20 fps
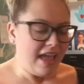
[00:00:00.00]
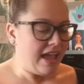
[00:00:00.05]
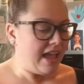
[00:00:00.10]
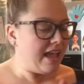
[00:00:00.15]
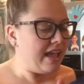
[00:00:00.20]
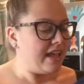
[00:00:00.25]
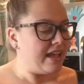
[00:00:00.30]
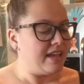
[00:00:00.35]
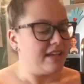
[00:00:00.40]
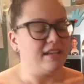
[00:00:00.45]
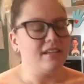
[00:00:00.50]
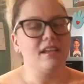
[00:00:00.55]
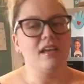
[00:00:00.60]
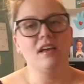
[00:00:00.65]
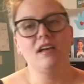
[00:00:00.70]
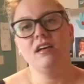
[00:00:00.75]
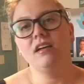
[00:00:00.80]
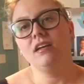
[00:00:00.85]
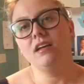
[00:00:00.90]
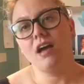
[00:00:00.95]
and
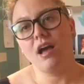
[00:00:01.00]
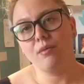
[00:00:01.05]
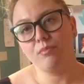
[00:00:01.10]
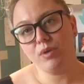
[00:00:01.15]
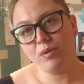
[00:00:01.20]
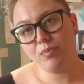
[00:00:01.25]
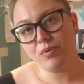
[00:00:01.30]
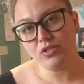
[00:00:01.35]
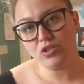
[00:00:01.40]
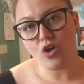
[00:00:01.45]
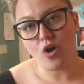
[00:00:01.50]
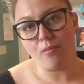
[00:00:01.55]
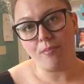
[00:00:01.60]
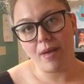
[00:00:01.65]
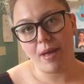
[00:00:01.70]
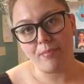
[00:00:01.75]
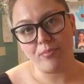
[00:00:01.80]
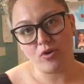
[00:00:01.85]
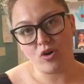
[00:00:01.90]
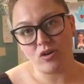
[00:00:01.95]
I'm going to put salt and
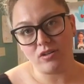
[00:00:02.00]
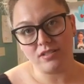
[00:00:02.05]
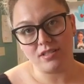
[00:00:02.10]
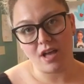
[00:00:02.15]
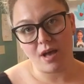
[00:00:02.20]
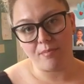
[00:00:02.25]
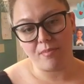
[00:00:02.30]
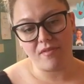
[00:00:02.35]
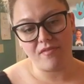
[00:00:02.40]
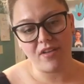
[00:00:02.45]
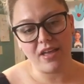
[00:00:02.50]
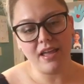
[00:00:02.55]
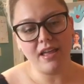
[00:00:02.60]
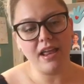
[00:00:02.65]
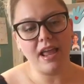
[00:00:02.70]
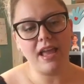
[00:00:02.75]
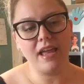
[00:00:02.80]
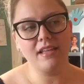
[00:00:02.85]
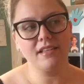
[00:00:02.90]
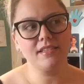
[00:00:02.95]
pepper on top of it
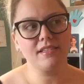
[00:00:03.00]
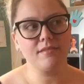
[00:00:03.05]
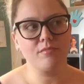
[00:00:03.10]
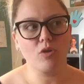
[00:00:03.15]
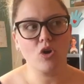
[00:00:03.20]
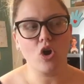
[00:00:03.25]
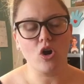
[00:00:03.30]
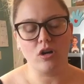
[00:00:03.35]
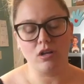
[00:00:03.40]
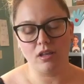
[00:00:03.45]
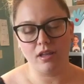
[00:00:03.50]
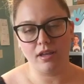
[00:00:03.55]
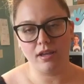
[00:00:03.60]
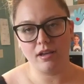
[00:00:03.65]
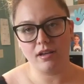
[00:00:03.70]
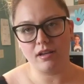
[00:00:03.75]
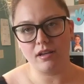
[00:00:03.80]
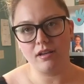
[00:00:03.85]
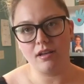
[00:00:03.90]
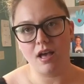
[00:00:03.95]
and some garlic.
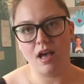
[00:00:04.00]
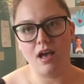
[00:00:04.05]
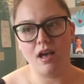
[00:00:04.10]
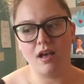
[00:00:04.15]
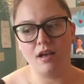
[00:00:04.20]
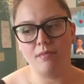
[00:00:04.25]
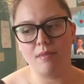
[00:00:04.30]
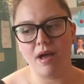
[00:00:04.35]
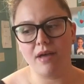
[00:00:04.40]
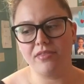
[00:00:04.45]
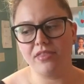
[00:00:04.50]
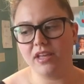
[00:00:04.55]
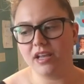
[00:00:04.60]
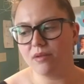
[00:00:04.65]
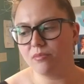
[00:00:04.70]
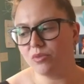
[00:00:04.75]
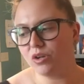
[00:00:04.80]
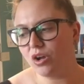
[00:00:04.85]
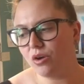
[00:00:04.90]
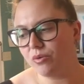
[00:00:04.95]
I think
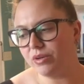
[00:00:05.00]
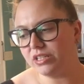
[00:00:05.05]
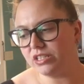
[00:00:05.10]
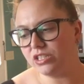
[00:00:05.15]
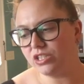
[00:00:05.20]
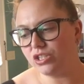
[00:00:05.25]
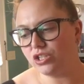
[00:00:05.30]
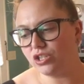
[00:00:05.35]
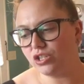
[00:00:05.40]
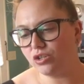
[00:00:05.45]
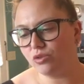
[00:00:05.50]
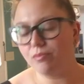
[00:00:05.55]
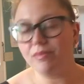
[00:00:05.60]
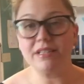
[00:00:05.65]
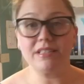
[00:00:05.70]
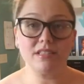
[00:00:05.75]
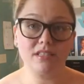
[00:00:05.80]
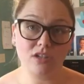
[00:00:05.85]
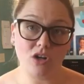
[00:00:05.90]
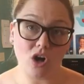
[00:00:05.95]
I'm going to do
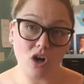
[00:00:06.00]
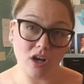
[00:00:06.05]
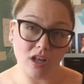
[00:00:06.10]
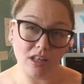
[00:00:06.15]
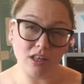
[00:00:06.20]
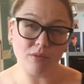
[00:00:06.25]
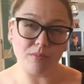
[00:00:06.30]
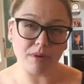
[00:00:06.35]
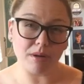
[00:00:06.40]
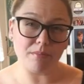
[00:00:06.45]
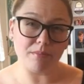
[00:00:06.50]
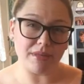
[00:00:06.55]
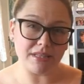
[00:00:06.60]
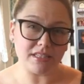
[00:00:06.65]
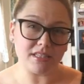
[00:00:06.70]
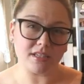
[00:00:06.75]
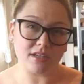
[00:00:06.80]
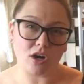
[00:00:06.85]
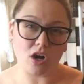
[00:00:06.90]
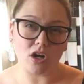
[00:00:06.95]
a little bit of
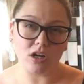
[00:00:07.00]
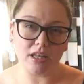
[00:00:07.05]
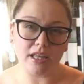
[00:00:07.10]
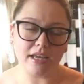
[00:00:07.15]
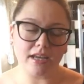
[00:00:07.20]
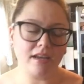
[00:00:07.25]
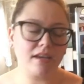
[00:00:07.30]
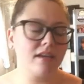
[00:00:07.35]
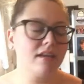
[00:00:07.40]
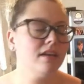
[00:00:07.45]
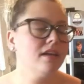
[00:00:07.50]
minced garlic,